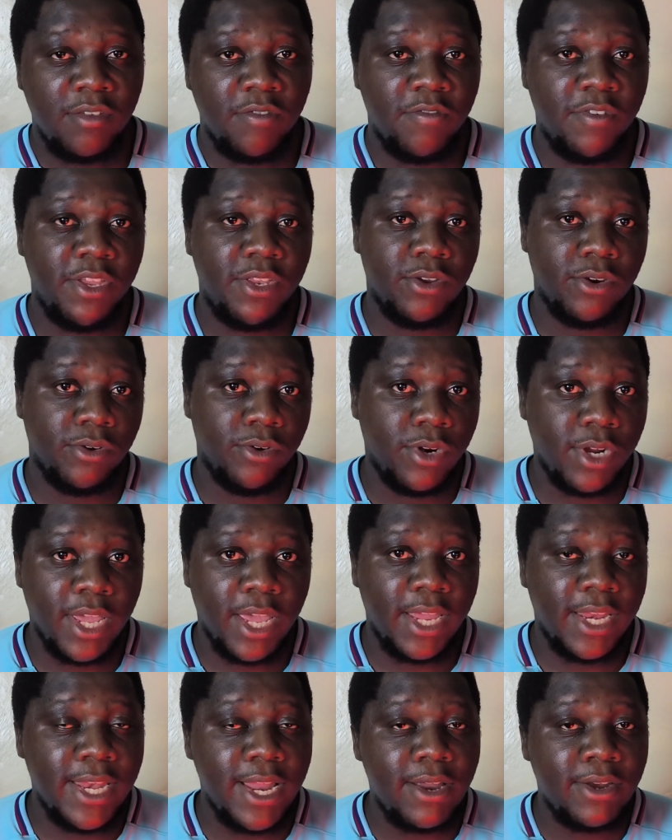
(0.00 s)
Vitor
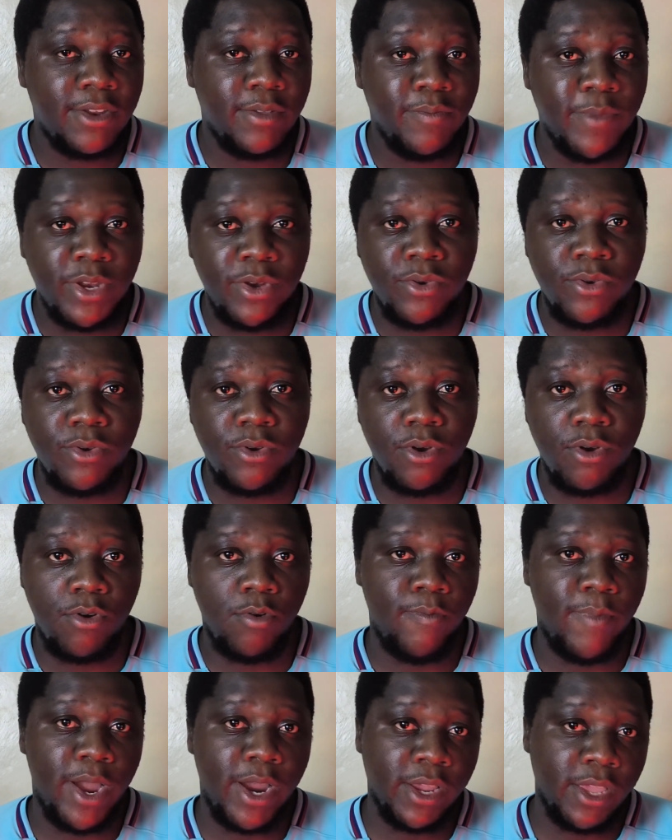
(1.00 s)
Roque down the middle,
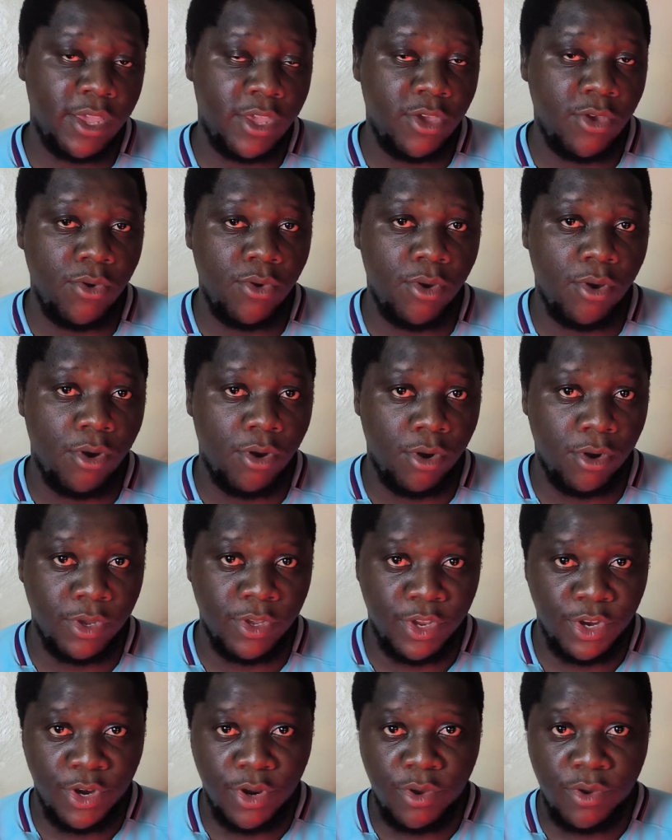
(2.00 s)
or Marc Guiu,
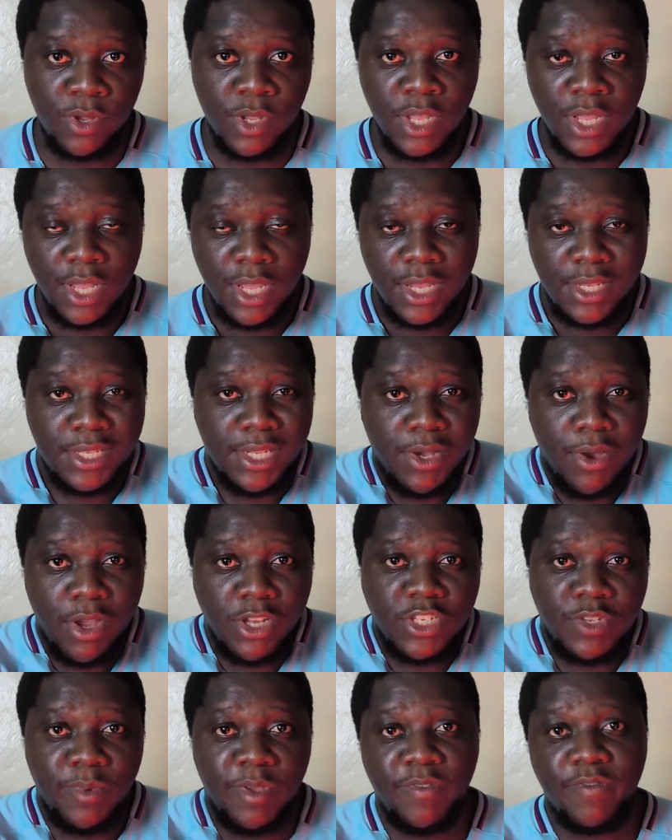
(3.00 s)
or, is it
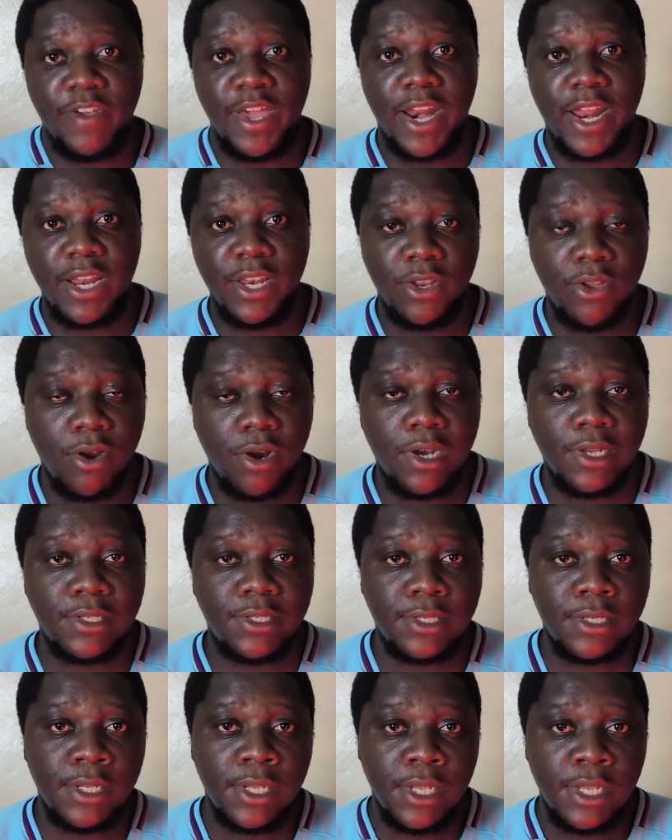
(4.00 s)
going to be Ferran
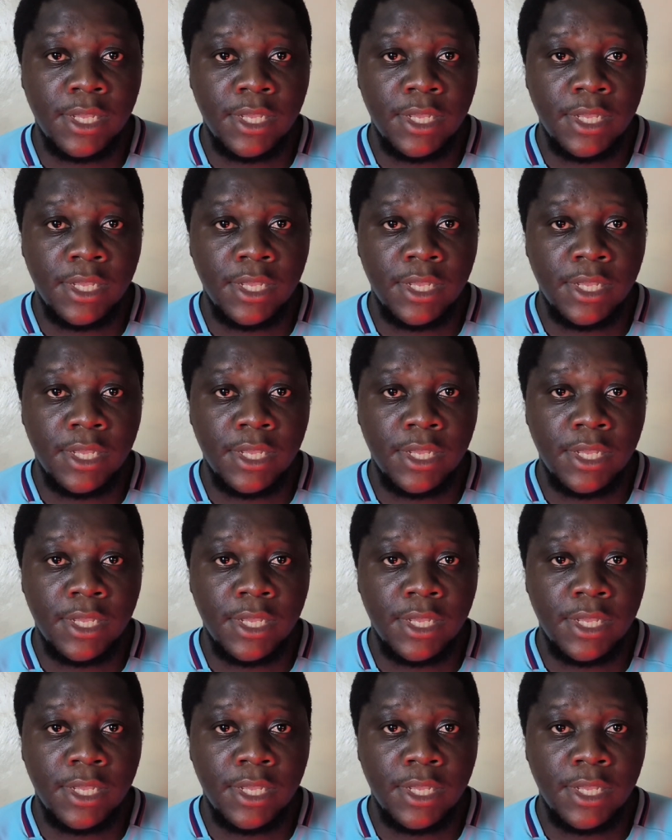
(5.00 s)
Torres?